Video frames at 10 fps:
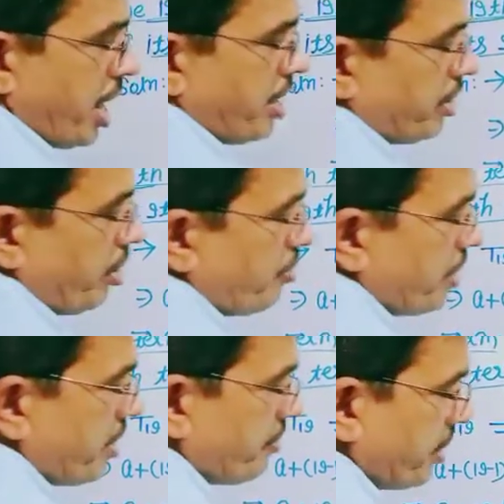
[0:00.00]
and
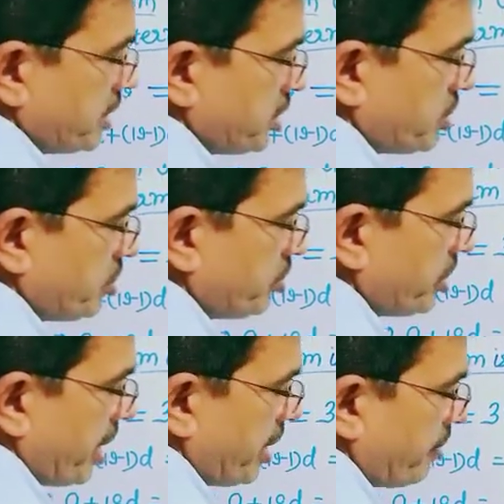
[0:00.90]
common difference is
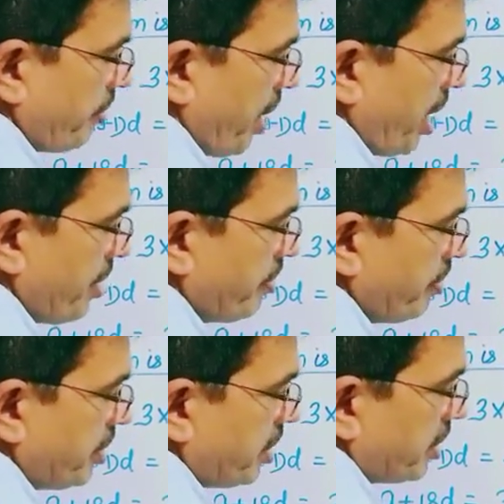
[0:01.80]
2, that is
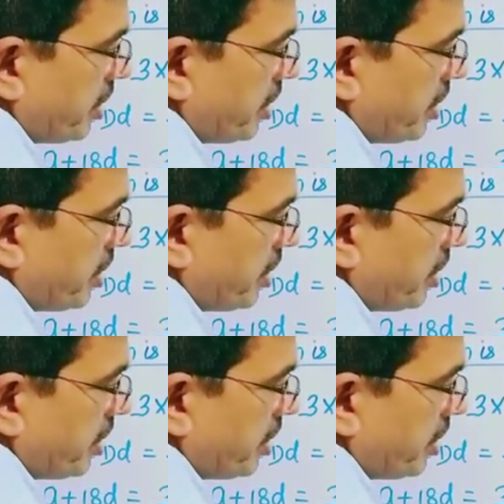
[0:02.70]
5,